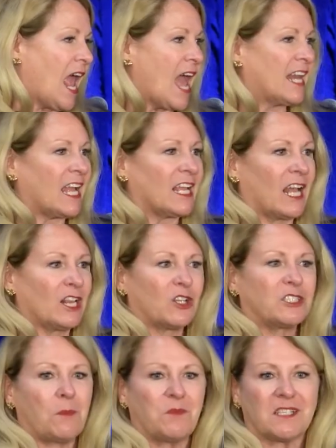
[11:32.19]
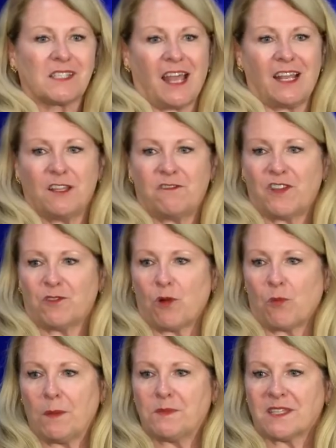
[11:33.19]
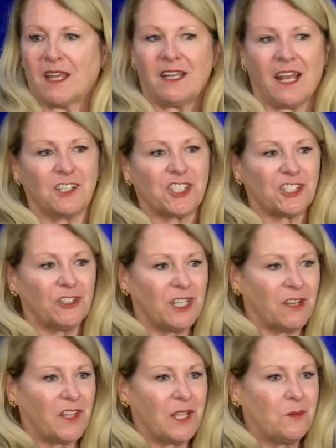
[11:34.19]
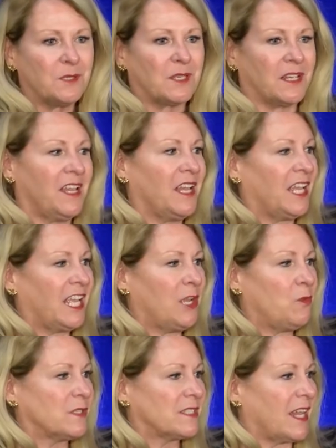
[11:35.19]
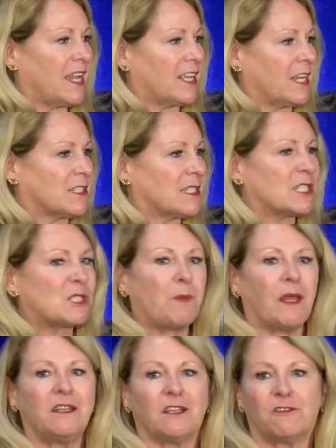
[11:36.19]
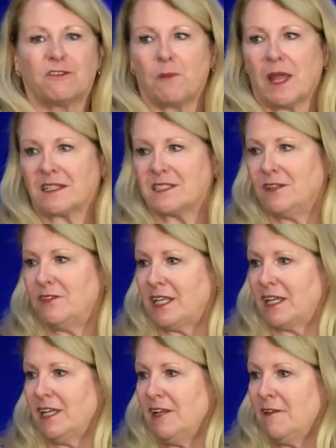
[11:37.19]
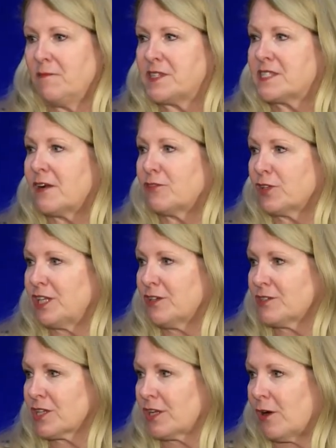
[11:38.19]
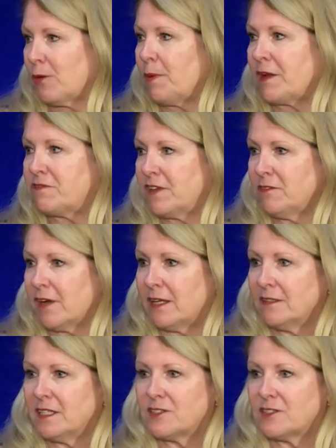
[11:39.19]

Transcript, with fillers: And I, I, looked up this guy on the FINRA website, and sure enough, he was he was like uh, suspended from activity several years ago by FINRA.